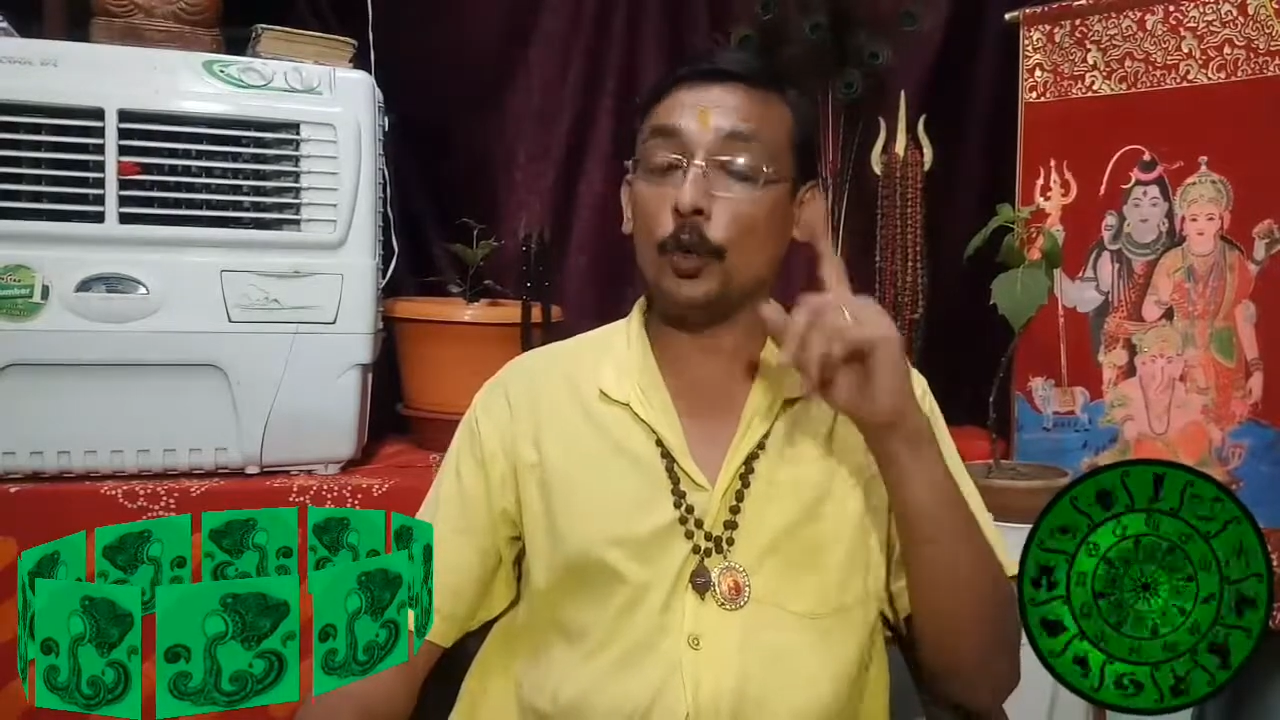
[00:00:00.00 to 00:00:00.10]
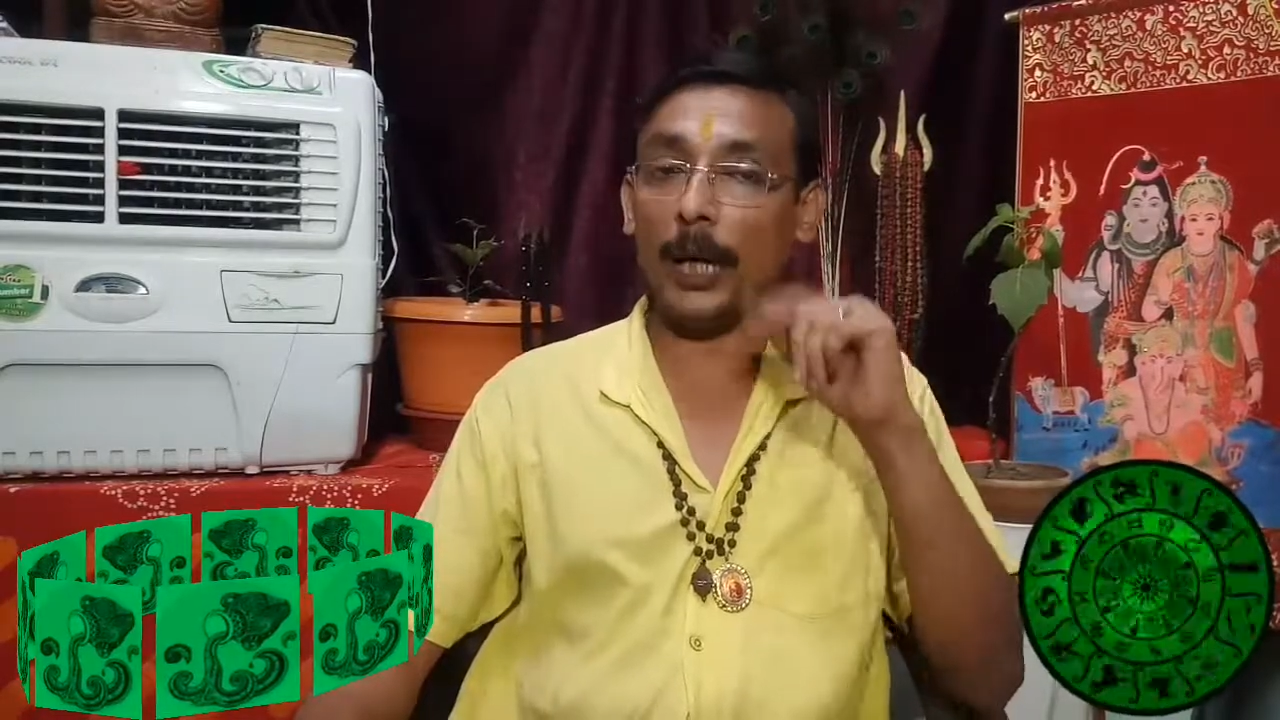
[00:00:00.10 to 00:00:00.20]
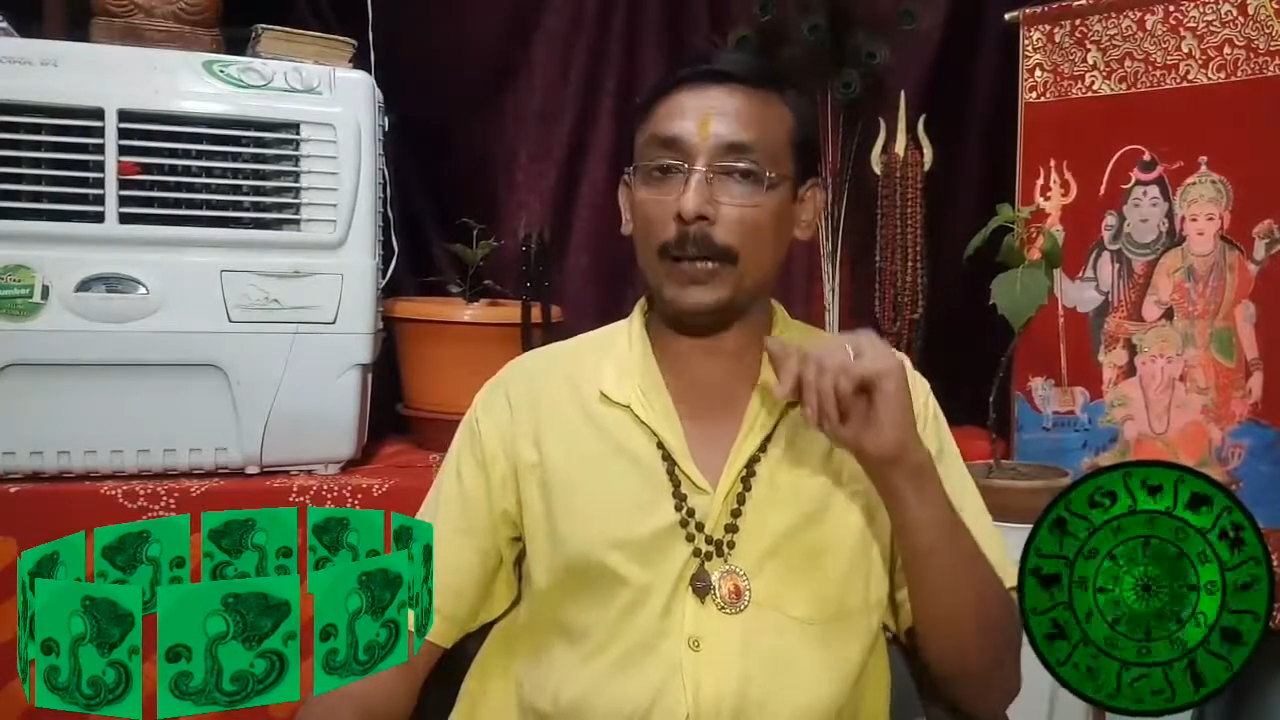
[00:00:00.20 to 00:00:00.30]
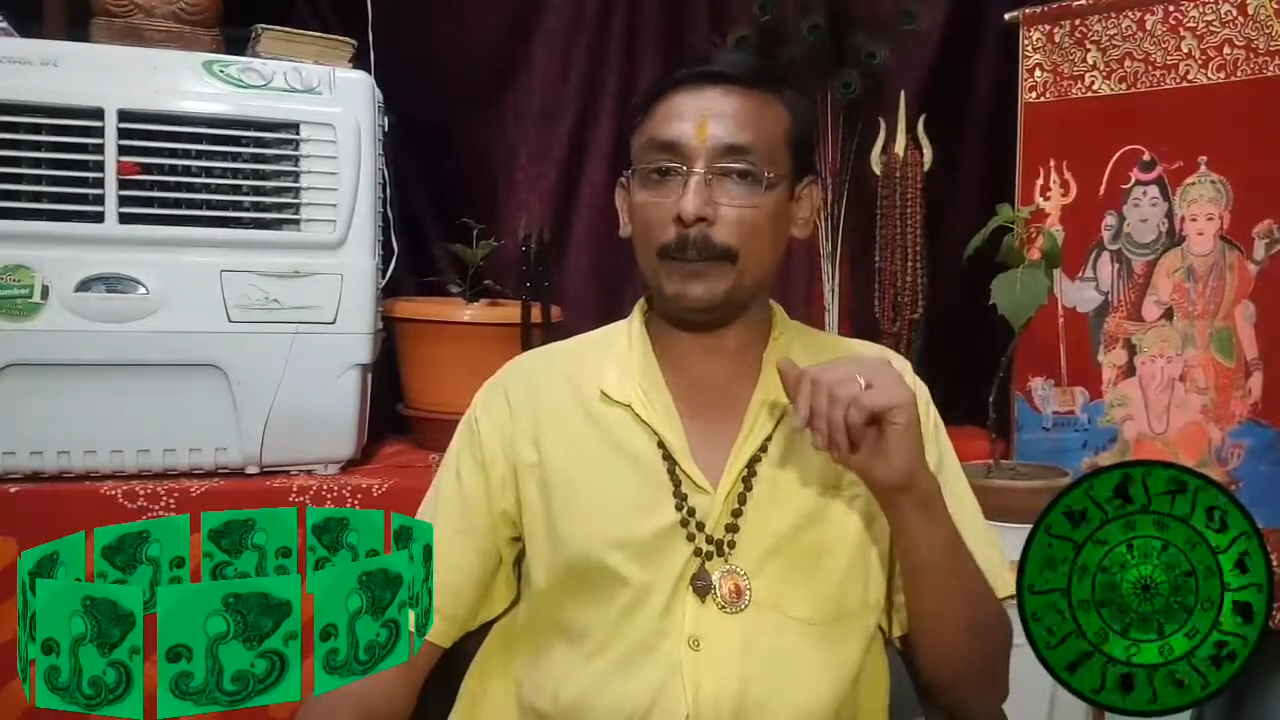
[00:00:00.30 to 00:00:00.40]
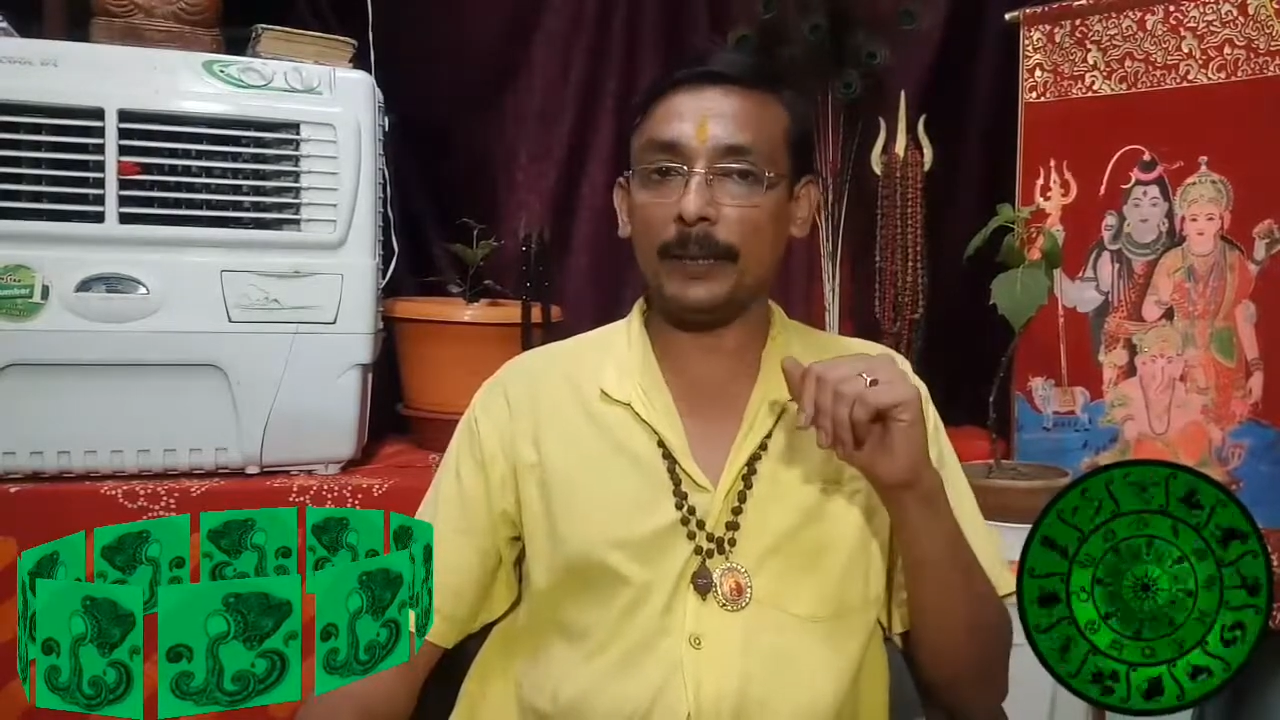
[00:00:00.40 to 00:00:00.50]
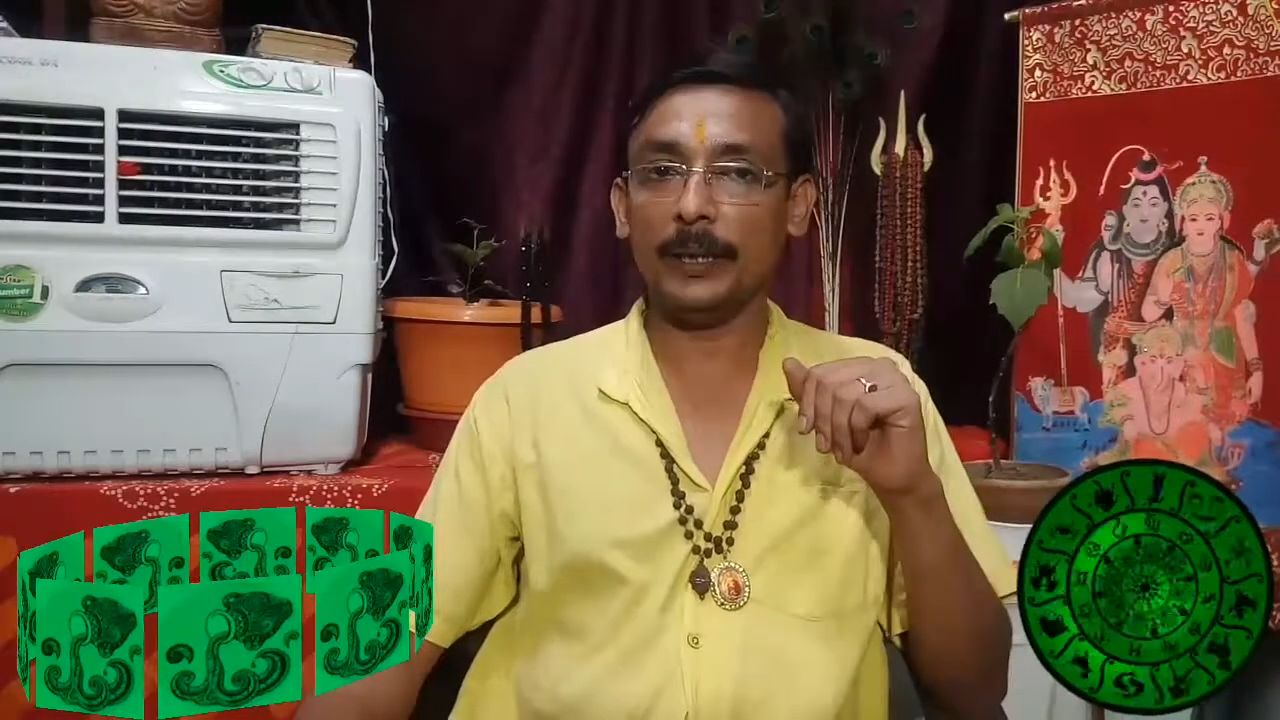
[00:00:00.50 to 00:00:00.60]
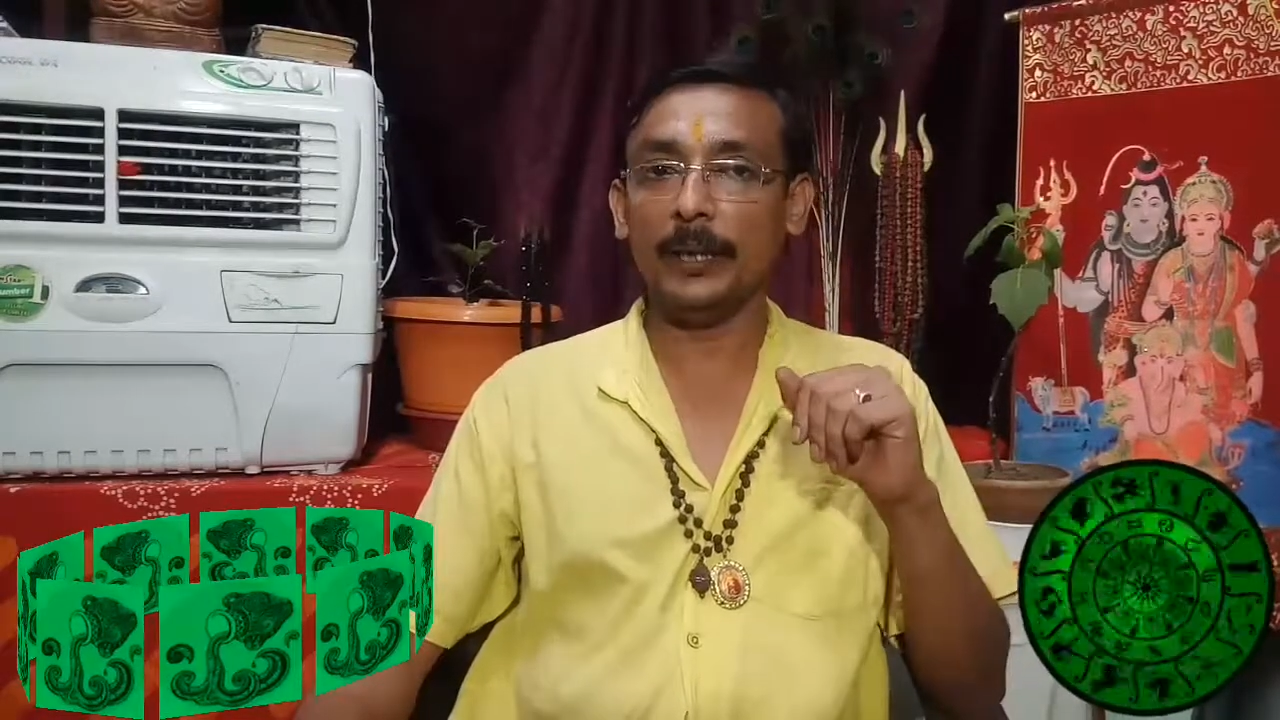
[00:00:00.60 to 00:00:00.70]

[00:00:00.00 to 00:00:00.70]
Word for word: twelfth,